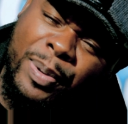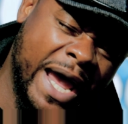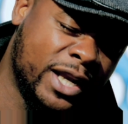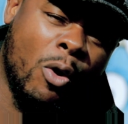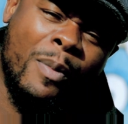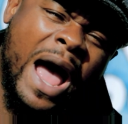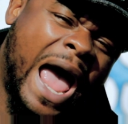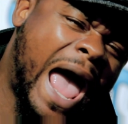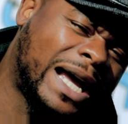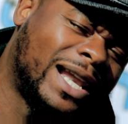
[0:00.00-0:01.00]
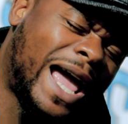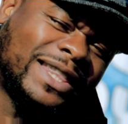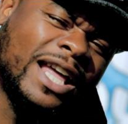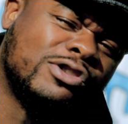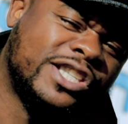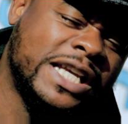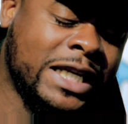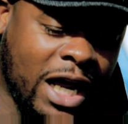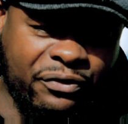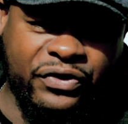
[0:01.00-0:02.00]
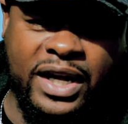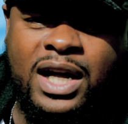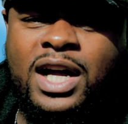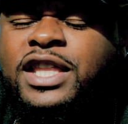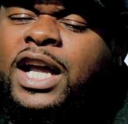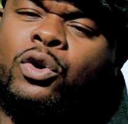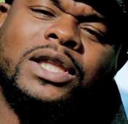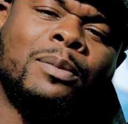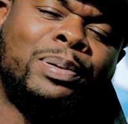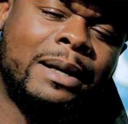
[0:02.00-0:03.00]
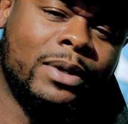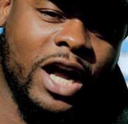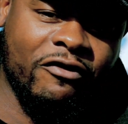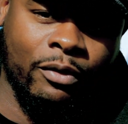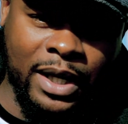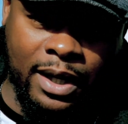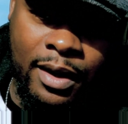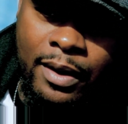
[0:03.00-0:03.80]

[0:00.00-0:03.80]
pay it no mind, acting like they don't see none of it, then quick to blame the government.